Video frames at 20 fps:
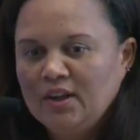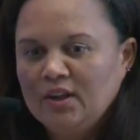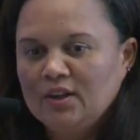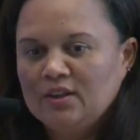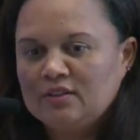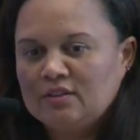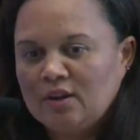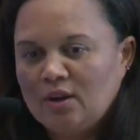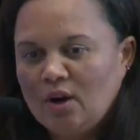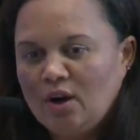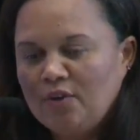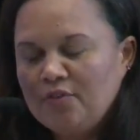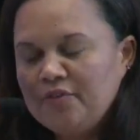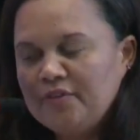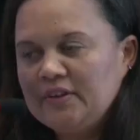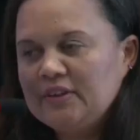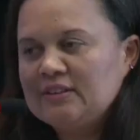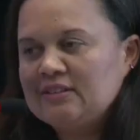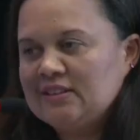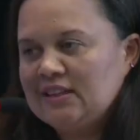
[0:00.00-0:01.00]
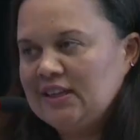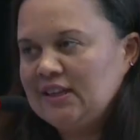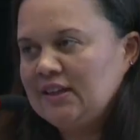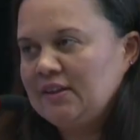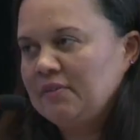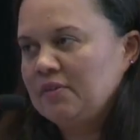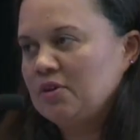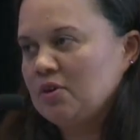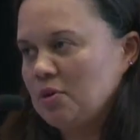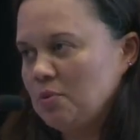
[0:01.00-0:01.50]
So
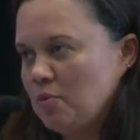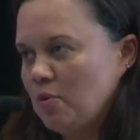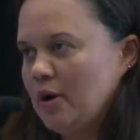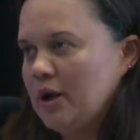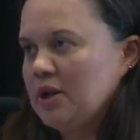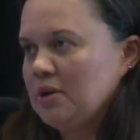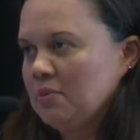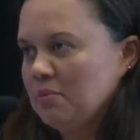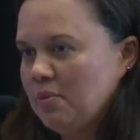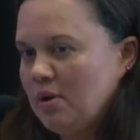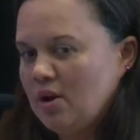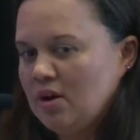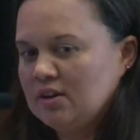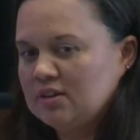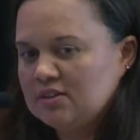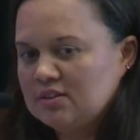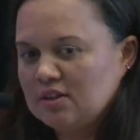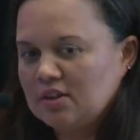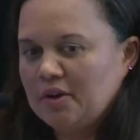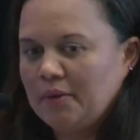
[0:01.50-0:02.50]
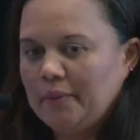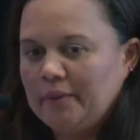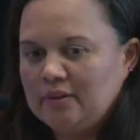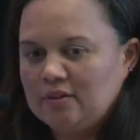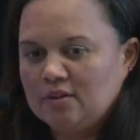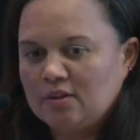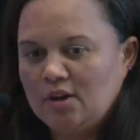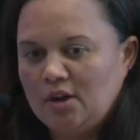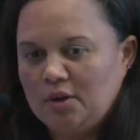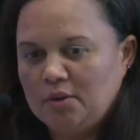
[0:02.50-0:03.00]
obviously Group 1 plants are going
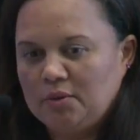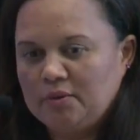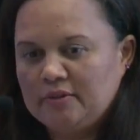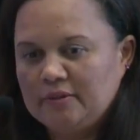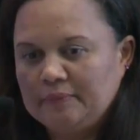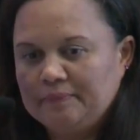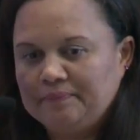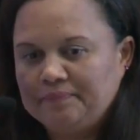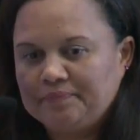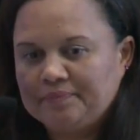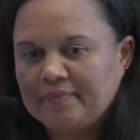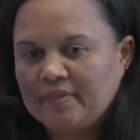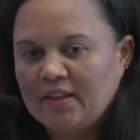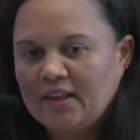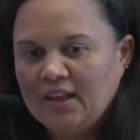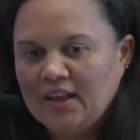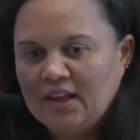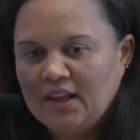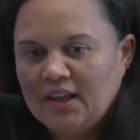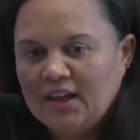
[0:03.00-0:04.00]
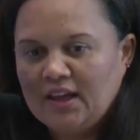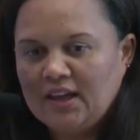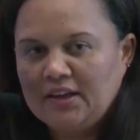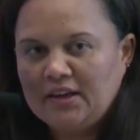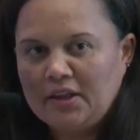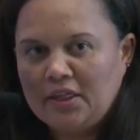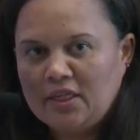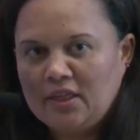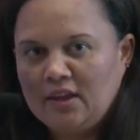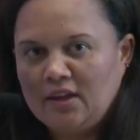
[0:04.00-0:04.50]
to close. And
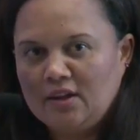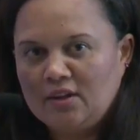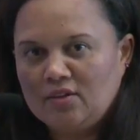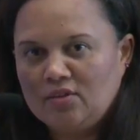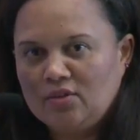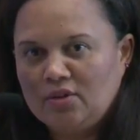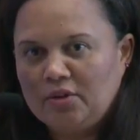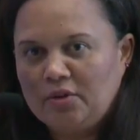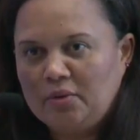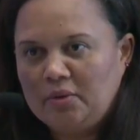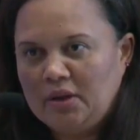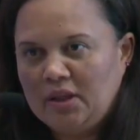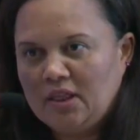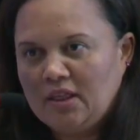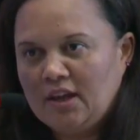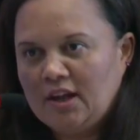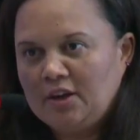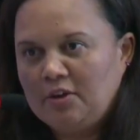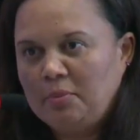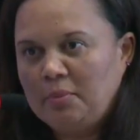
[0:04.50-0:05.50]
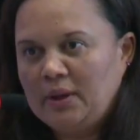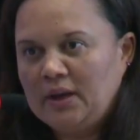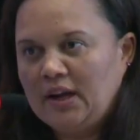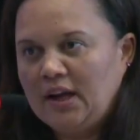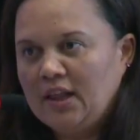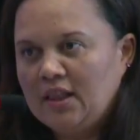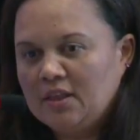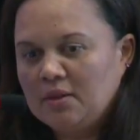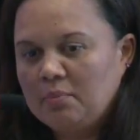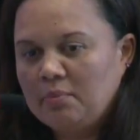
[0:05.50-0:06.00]
I think not only that, but
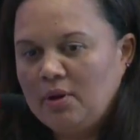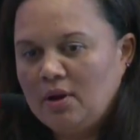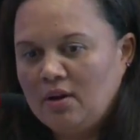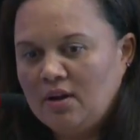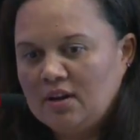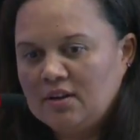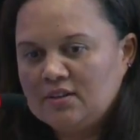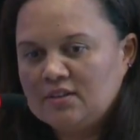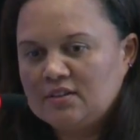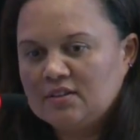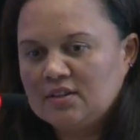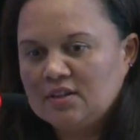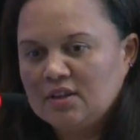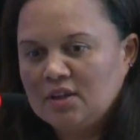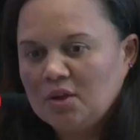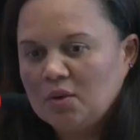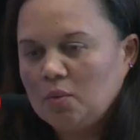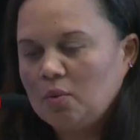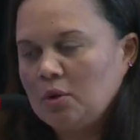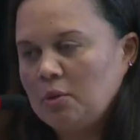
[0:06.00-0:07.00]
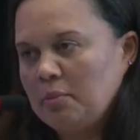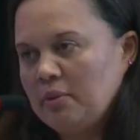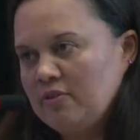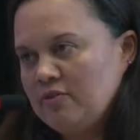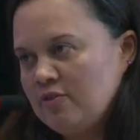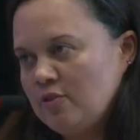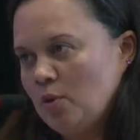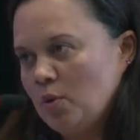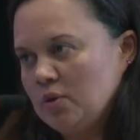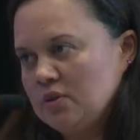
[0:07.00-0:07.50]
other plants will be
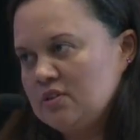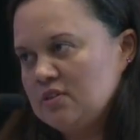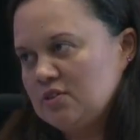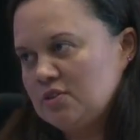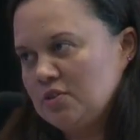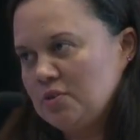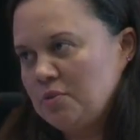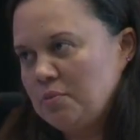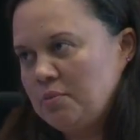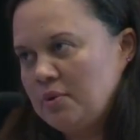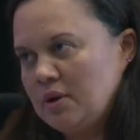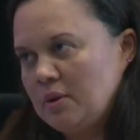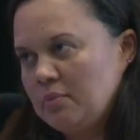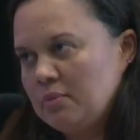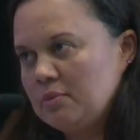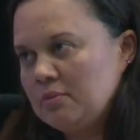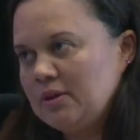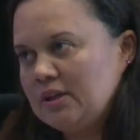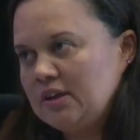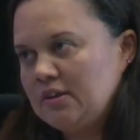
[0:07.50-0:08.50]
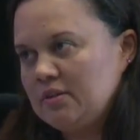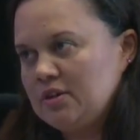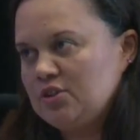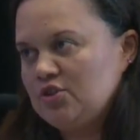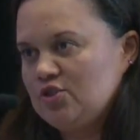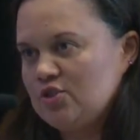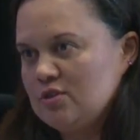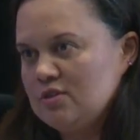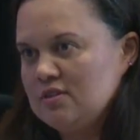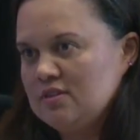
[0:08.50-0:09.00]
forced to probably
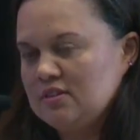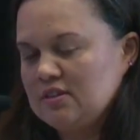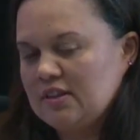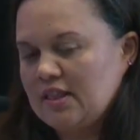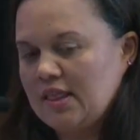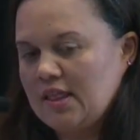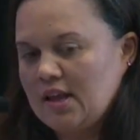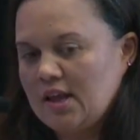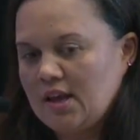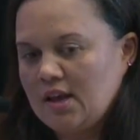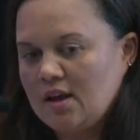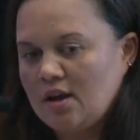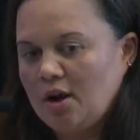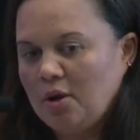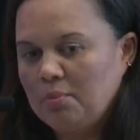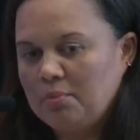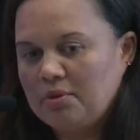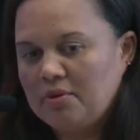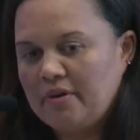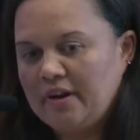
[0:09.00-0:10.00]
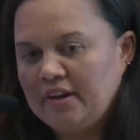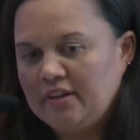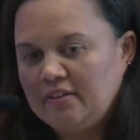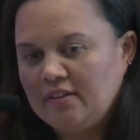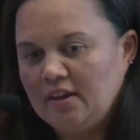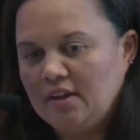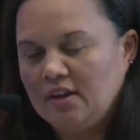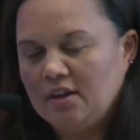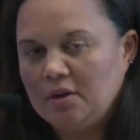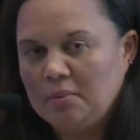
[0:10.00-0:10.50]
reduce their
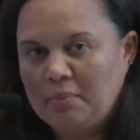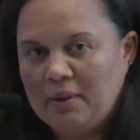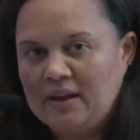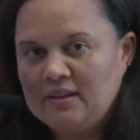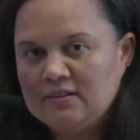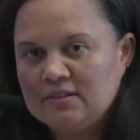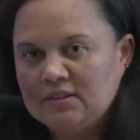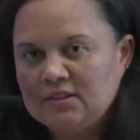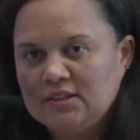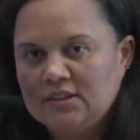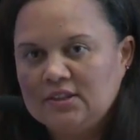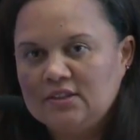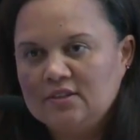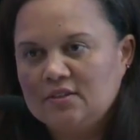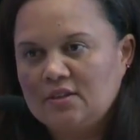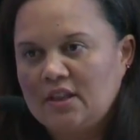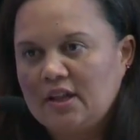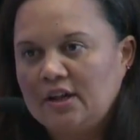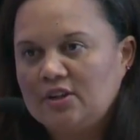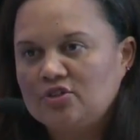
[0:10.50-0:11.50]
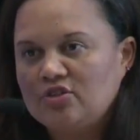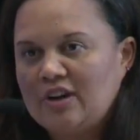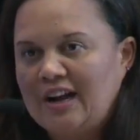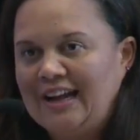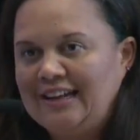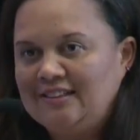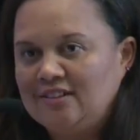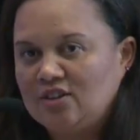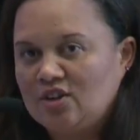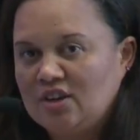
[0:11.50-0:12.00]
operating capacities, or they'll
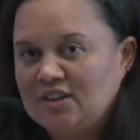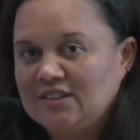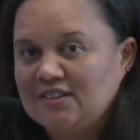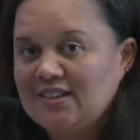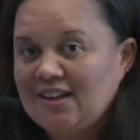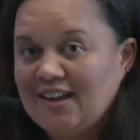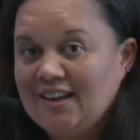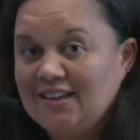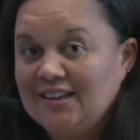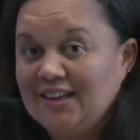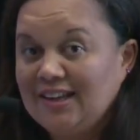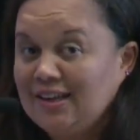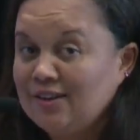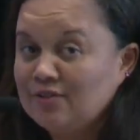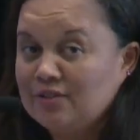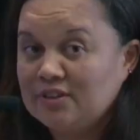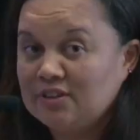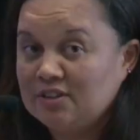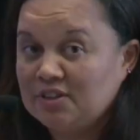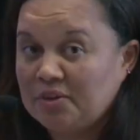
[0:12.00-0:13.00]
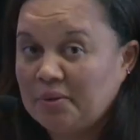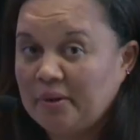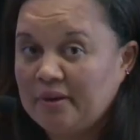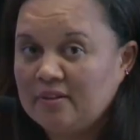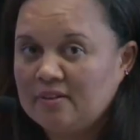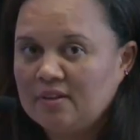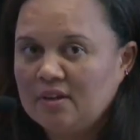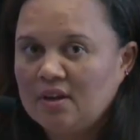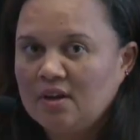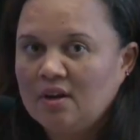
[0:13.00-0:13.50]
try to contain
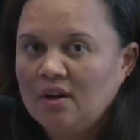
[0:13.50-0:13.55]
inventories.